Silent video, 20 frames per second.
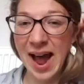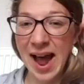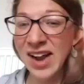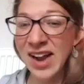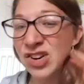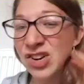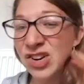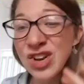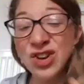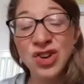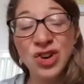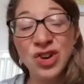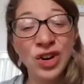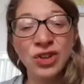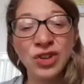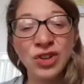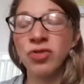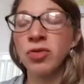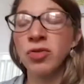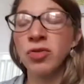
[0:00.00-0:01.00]
actually
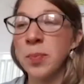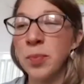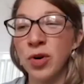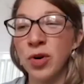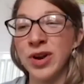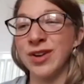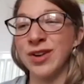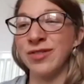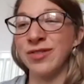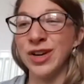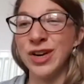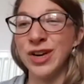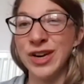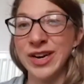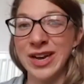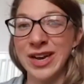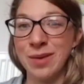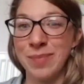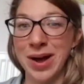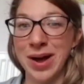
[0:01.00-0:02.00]
just from a point of
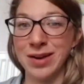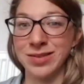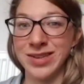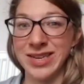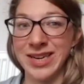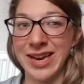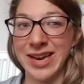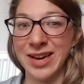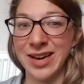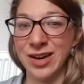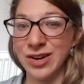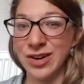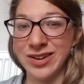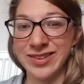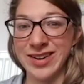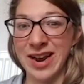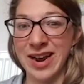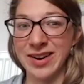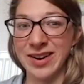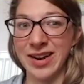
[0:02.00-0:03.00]
learning about it and
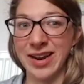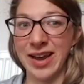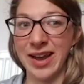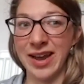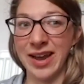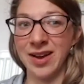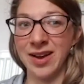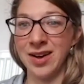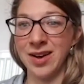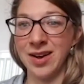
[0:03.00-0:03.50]
understanding it,